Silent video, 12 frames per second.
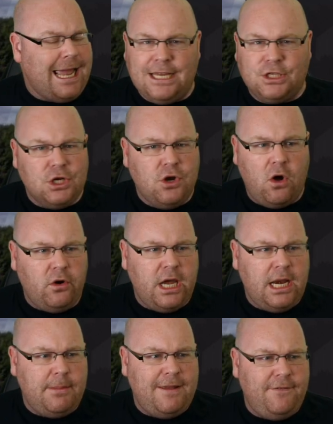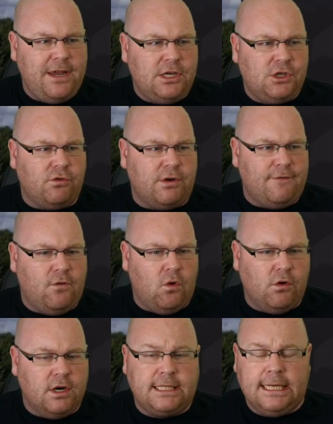is not going to be featuring
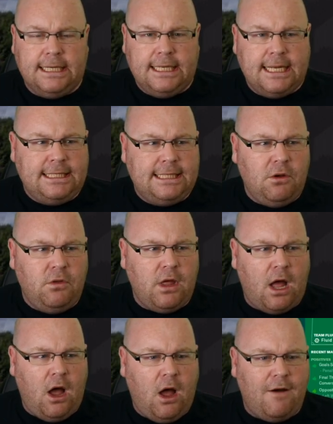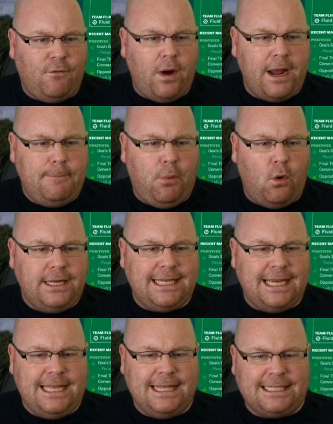for us until the halfway point
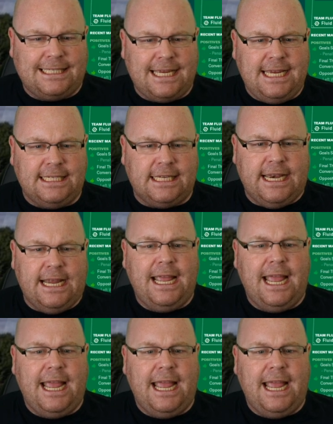in the season.